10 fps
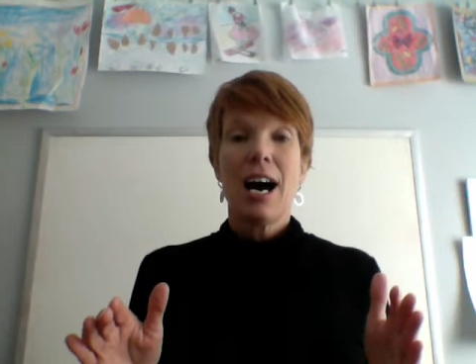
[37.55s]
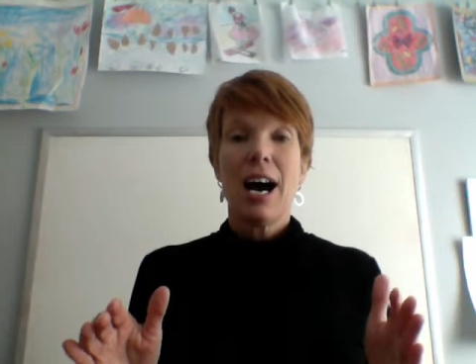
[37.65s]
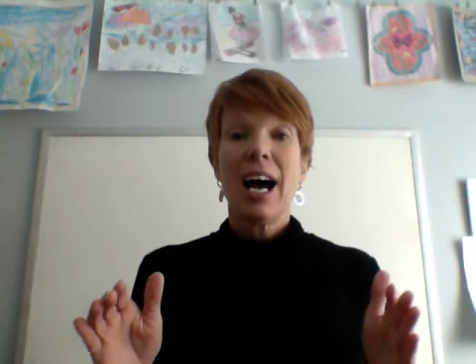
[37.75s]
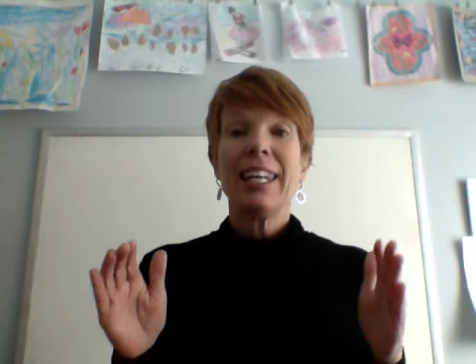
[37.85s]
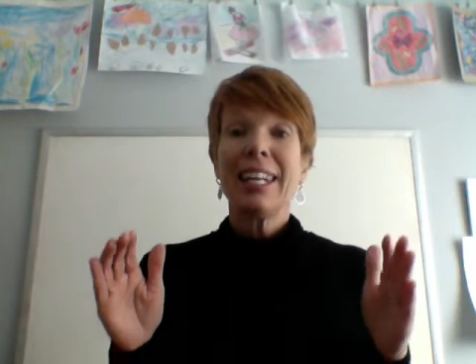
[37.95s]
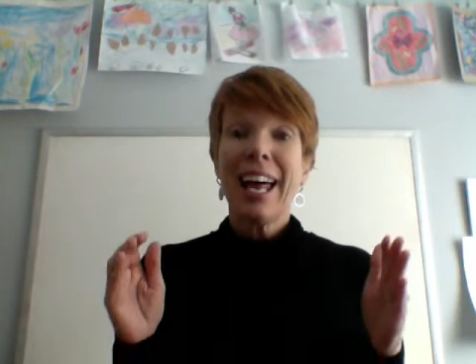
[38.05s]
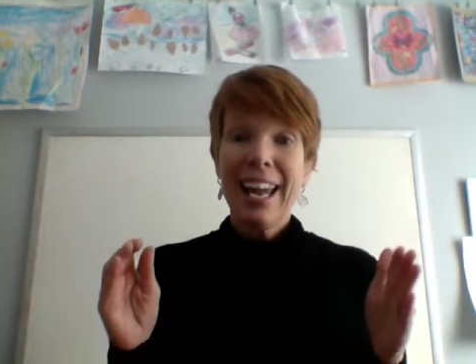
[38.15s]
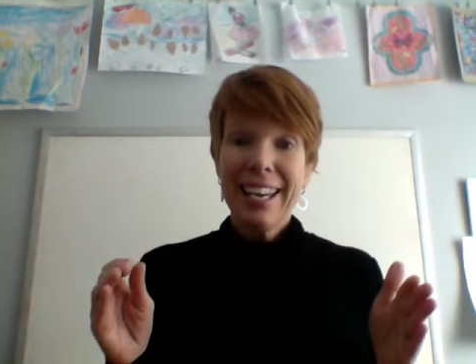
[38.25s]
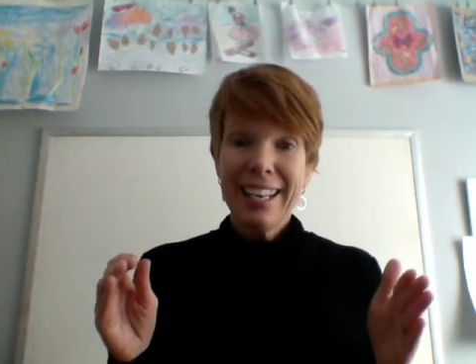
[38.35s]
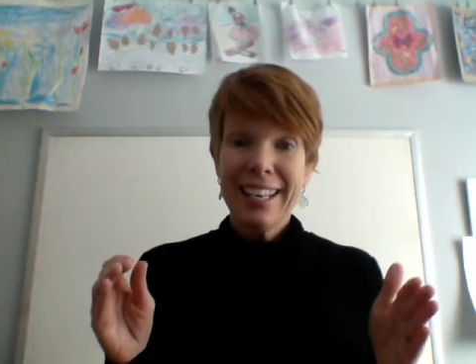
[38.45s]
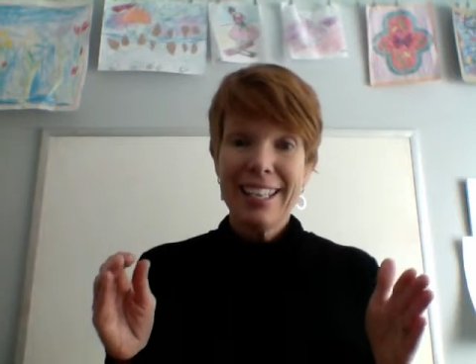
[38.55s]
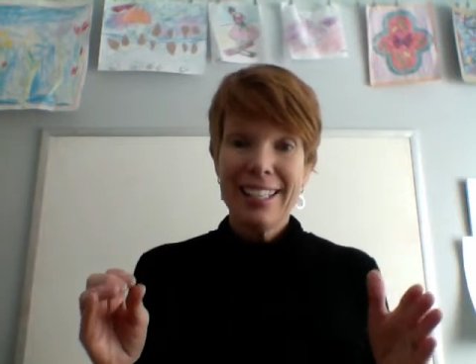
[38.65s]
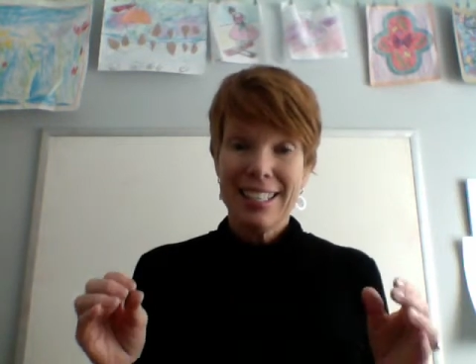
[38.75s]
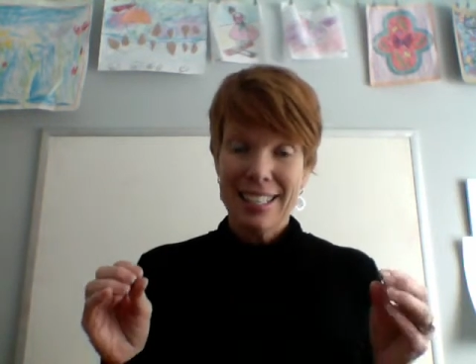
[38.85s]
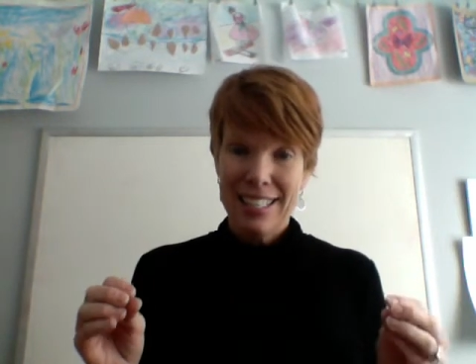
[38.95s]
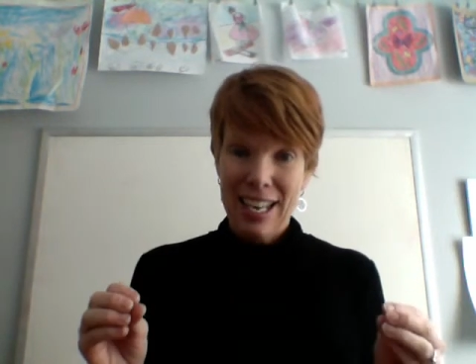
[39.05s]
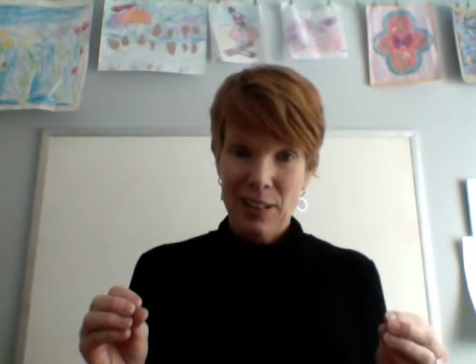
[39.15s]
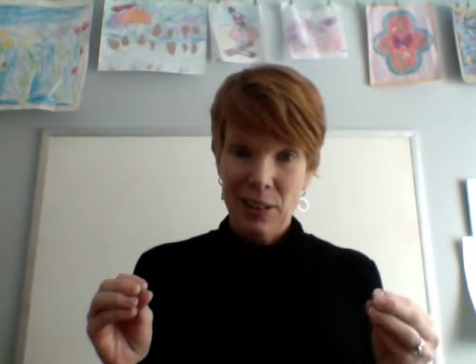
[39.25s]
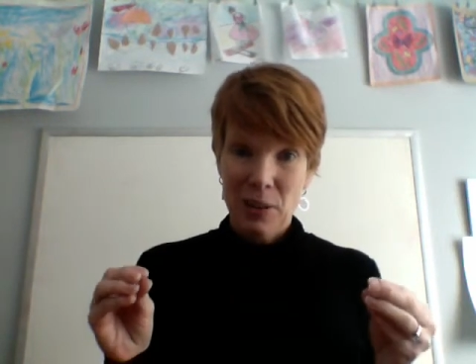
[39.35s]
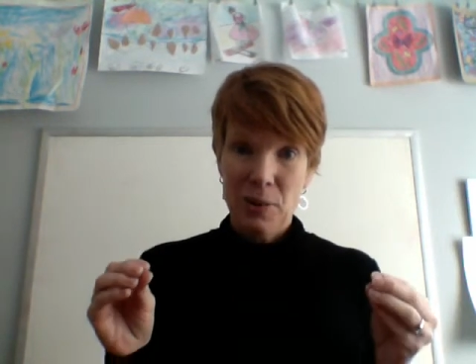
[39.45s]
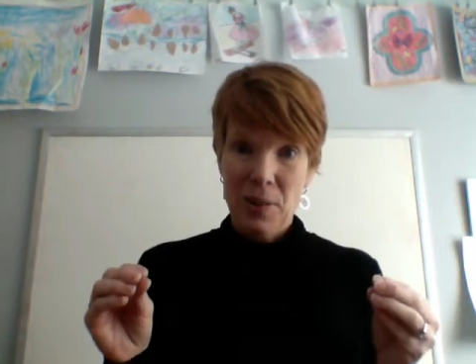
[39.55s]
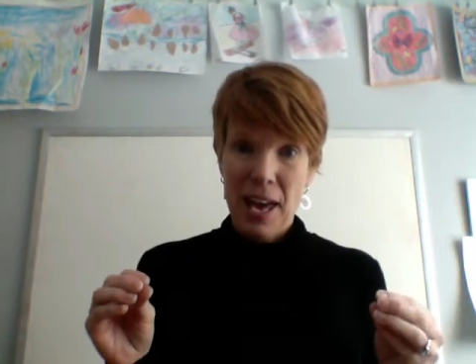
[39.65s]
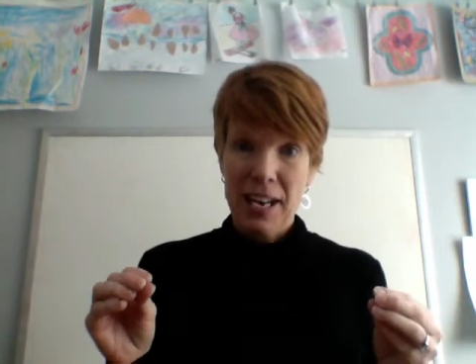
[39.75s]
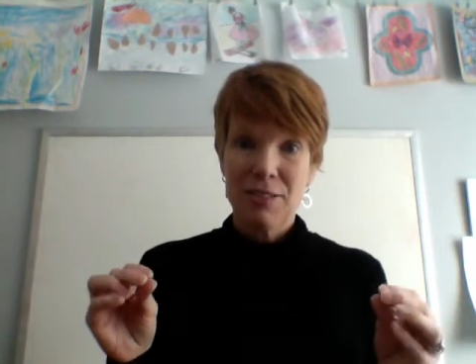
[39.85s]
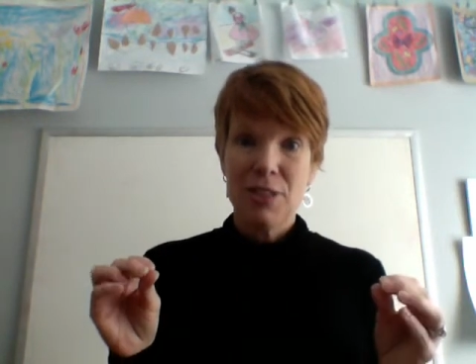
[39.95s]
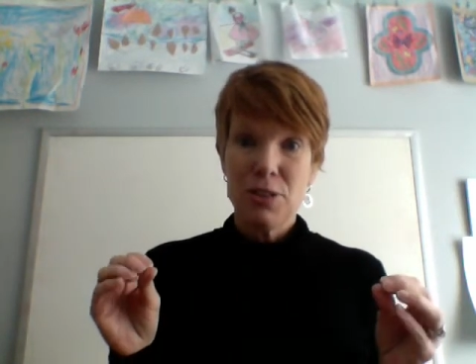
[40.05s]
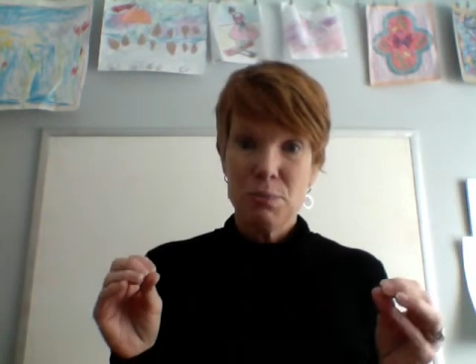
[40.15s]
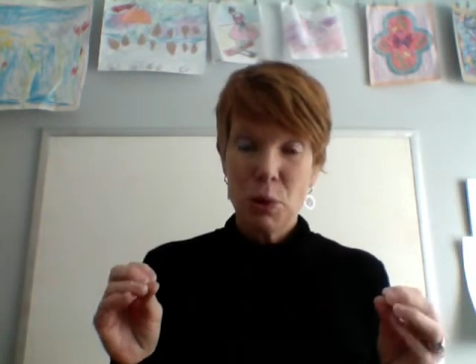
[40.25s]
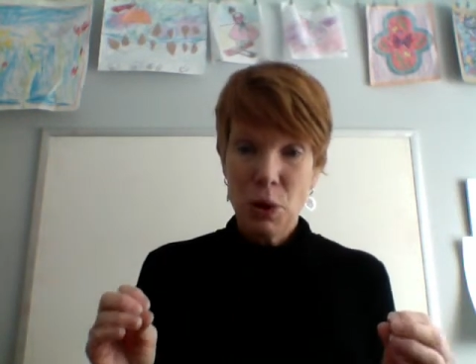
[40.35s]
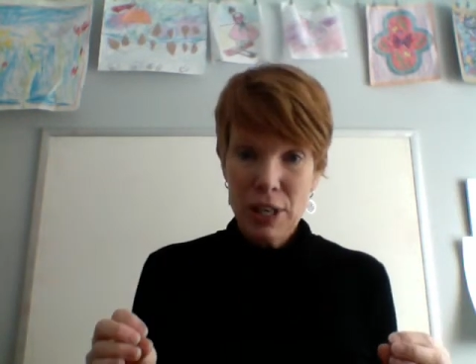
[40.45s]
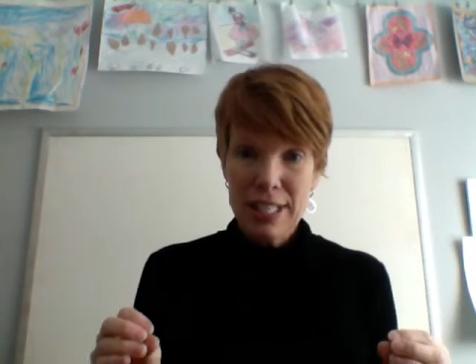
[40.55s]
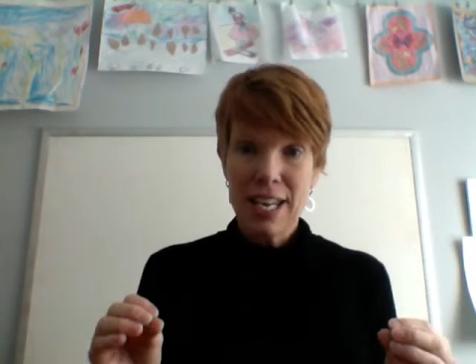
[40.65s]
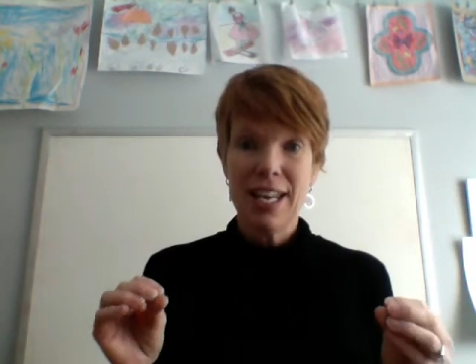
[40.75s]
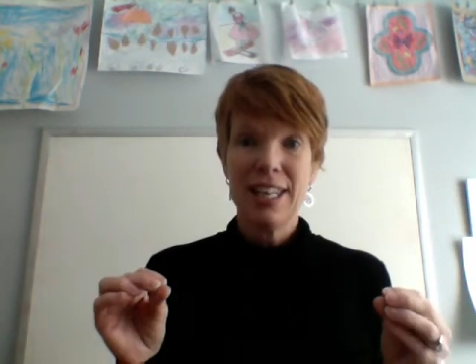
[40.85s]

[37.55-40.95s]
I'd like to tell you that if you put